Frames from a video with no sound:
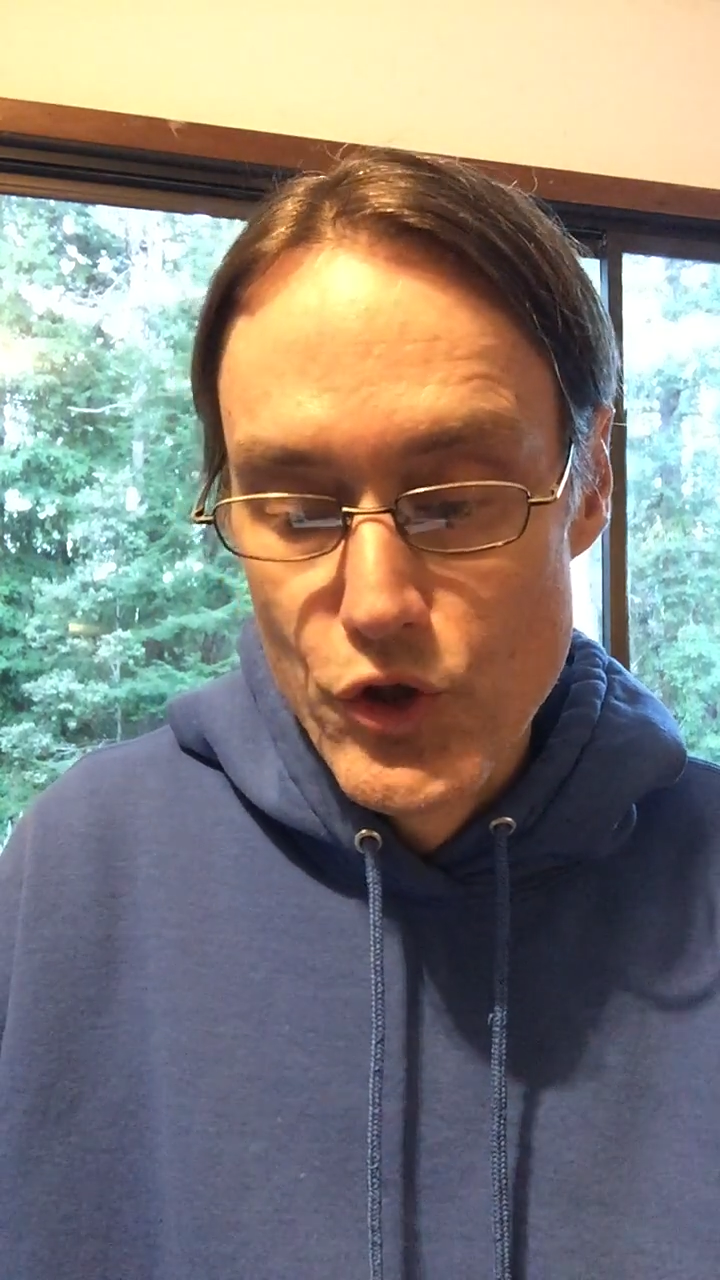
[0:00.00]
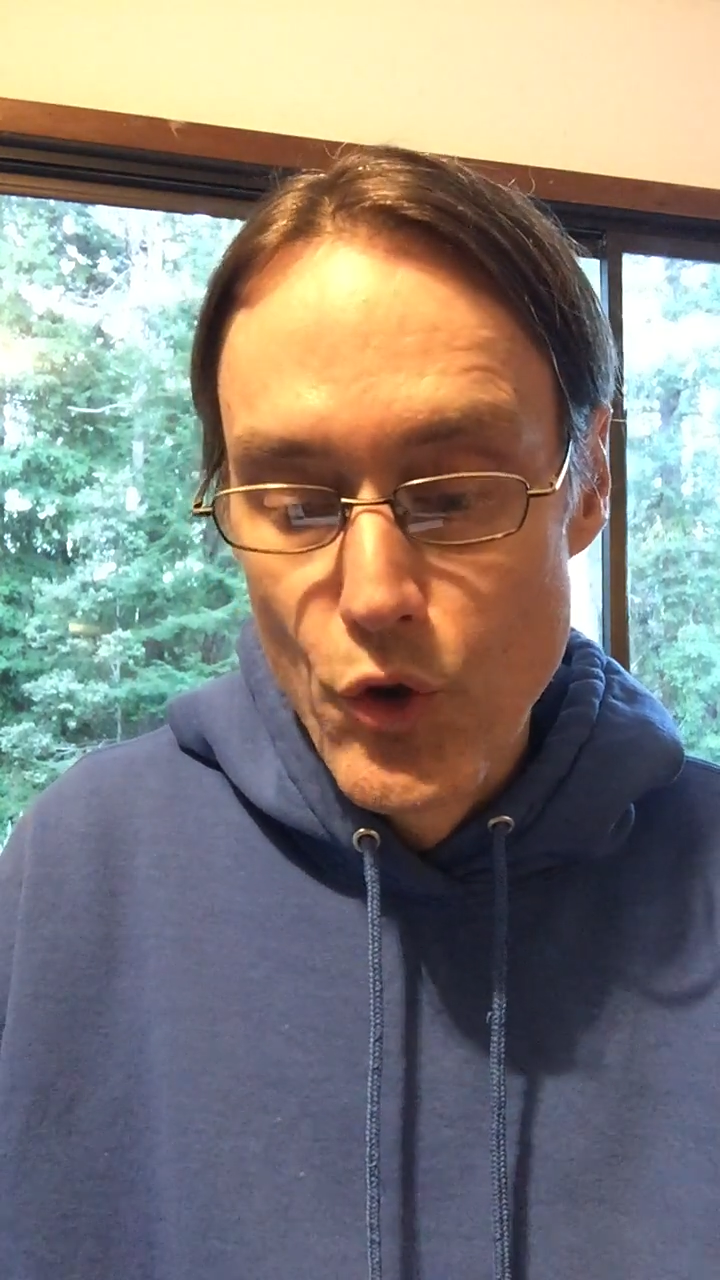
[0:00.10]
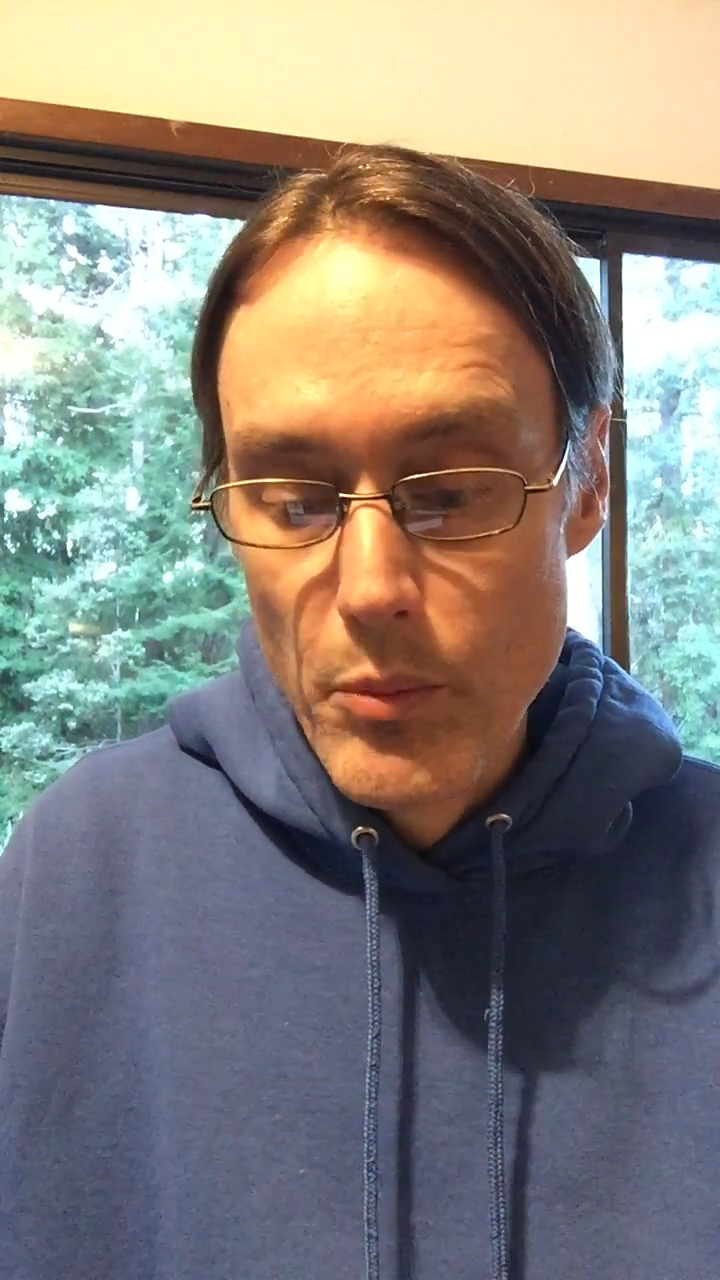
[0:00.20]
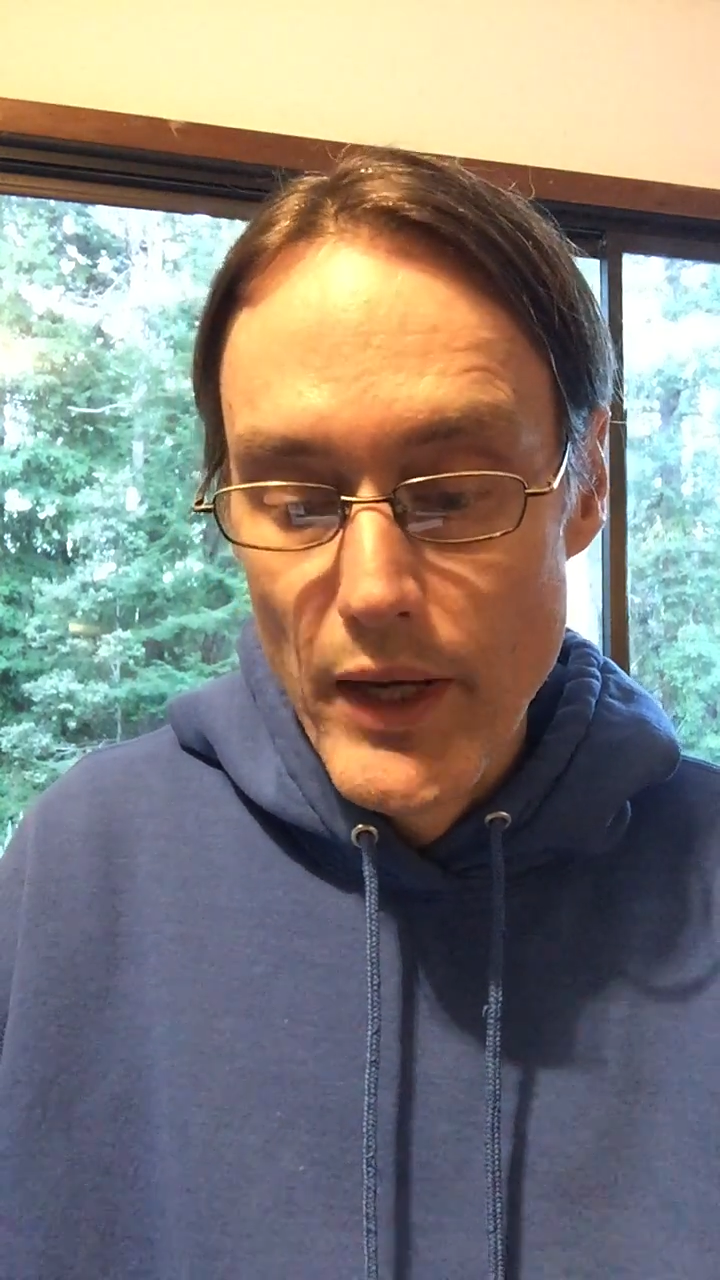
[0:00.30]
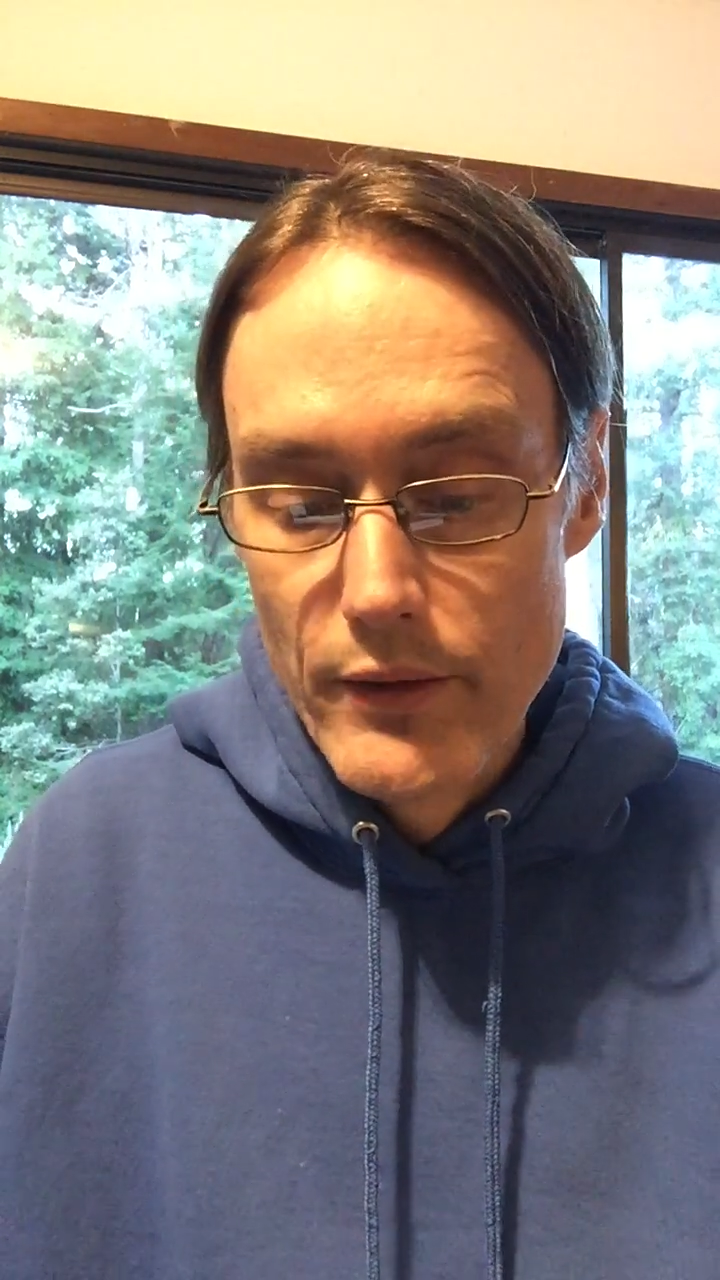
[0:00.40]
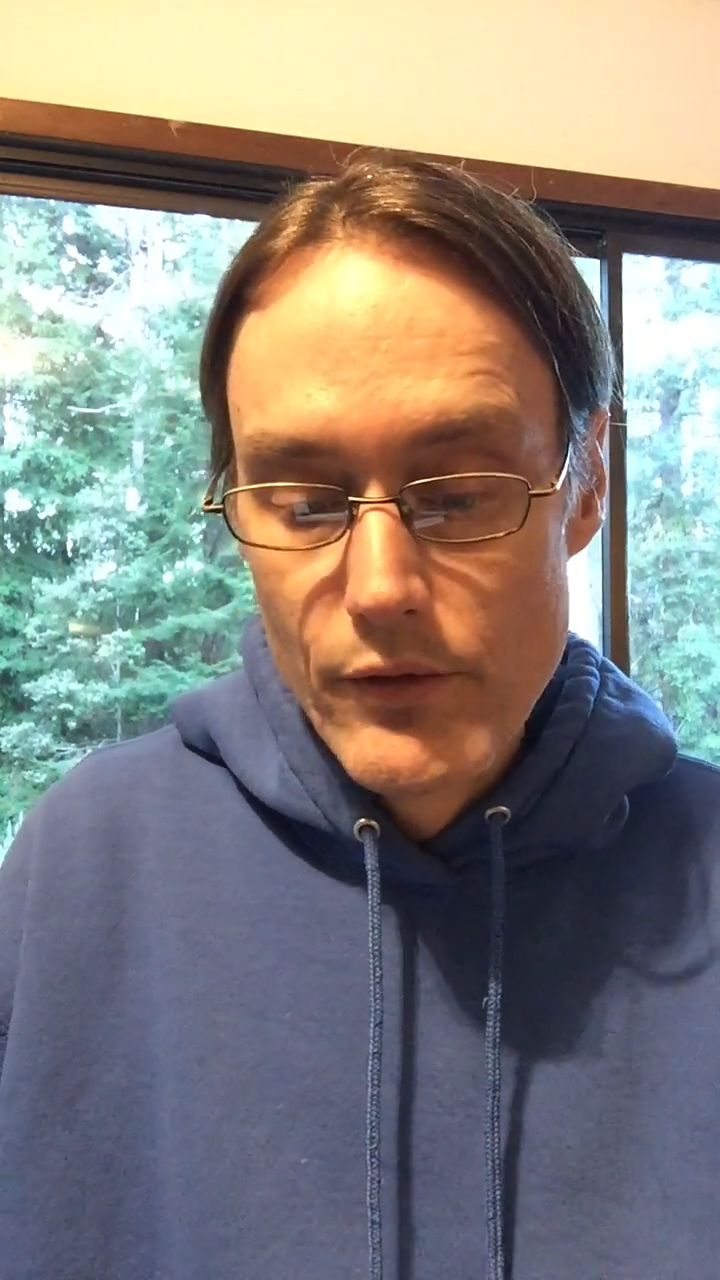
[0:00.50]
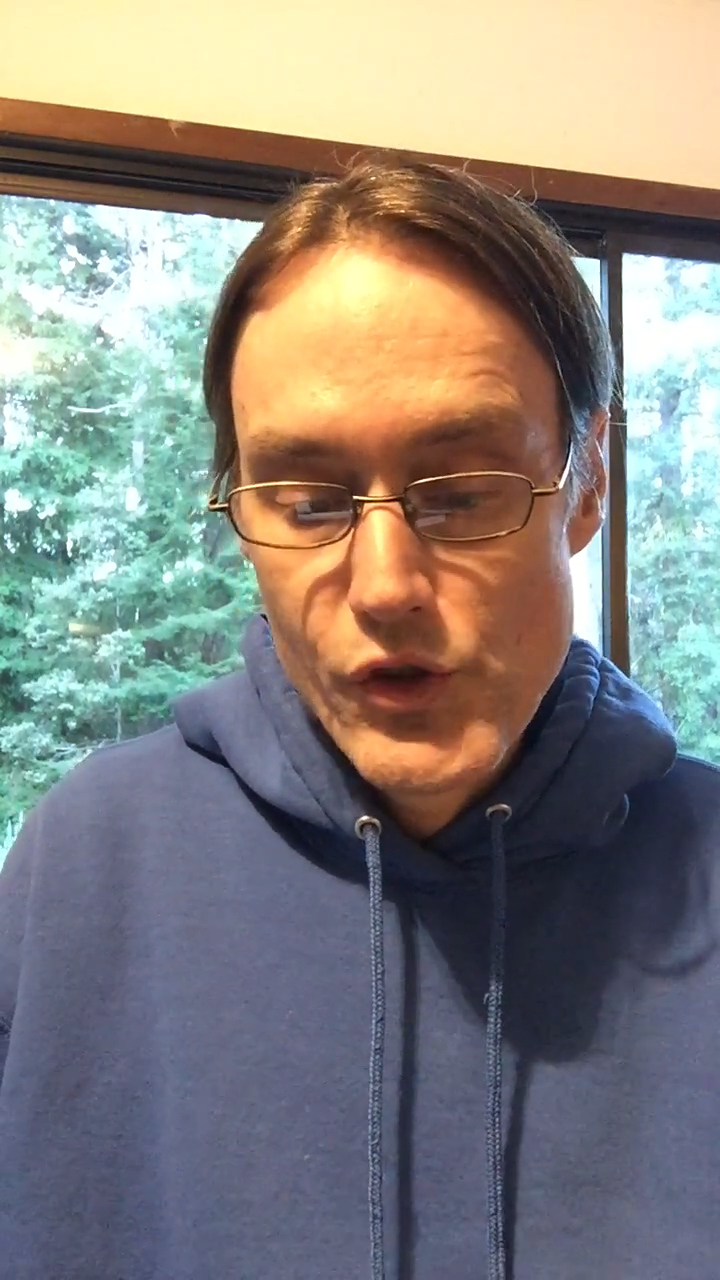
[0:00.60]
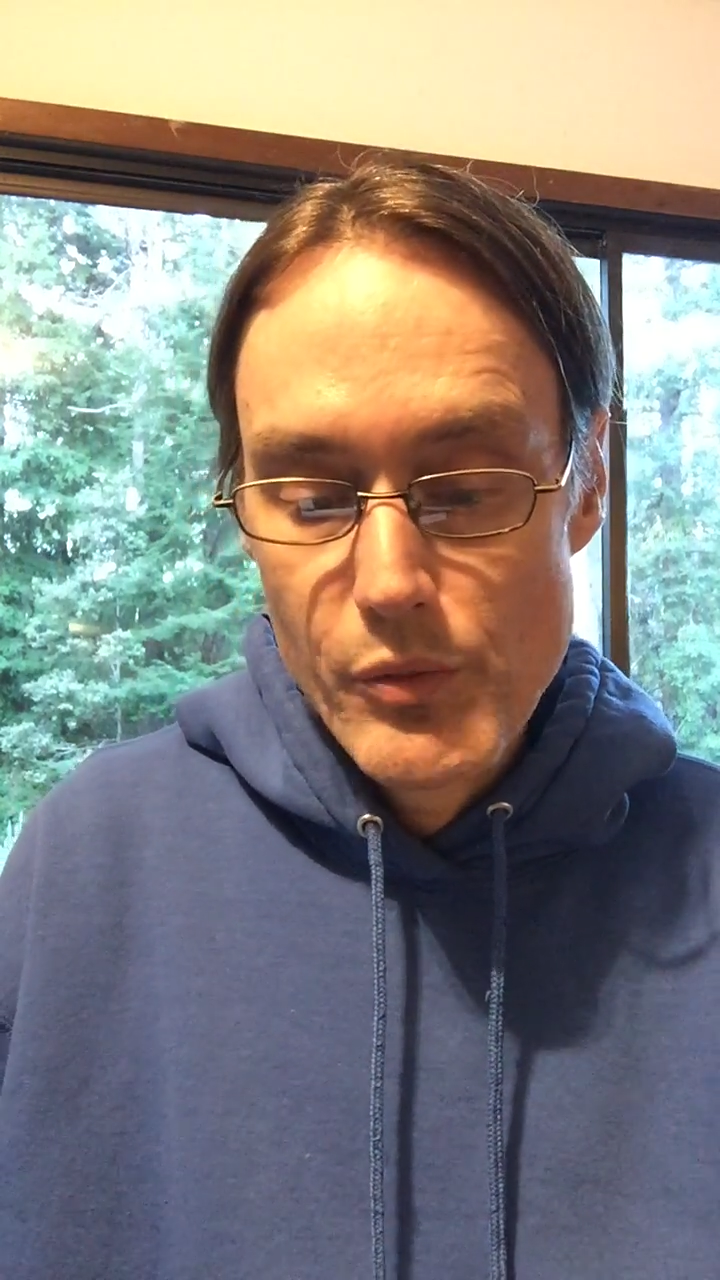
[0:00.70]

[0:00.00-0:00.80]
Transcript: Joe Biden